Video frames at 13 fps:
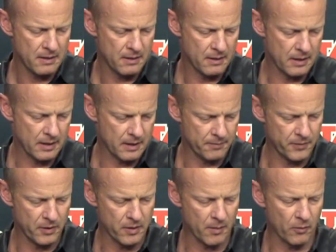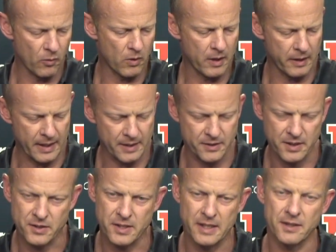um, they're number one in the
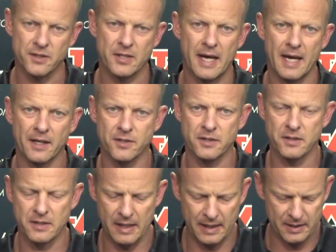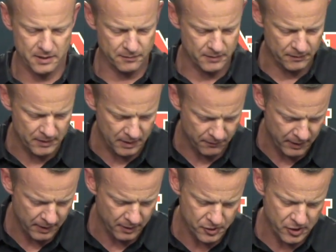SEC in sacks. These guys have, have done a
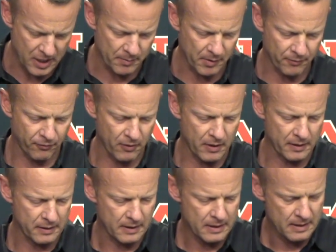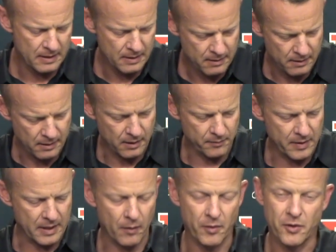very good job up front. Um, they
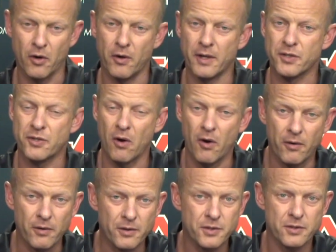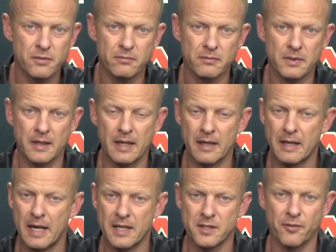got returning starters. They got
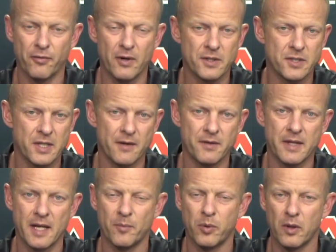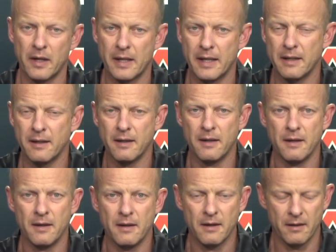guys in the front seven that have played,
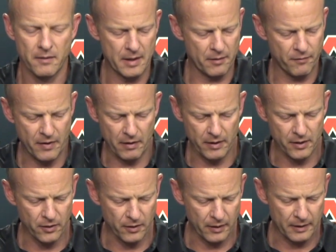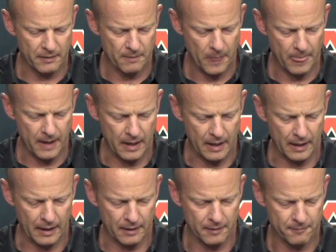that are very good,
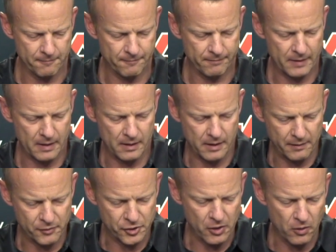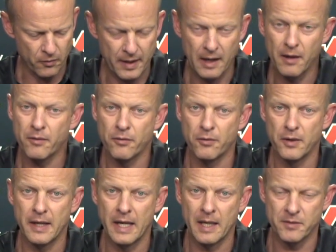and uh, have shown that through the
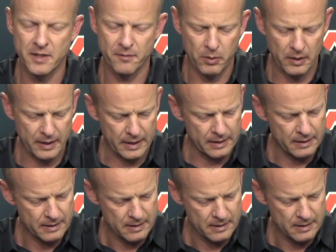games they played.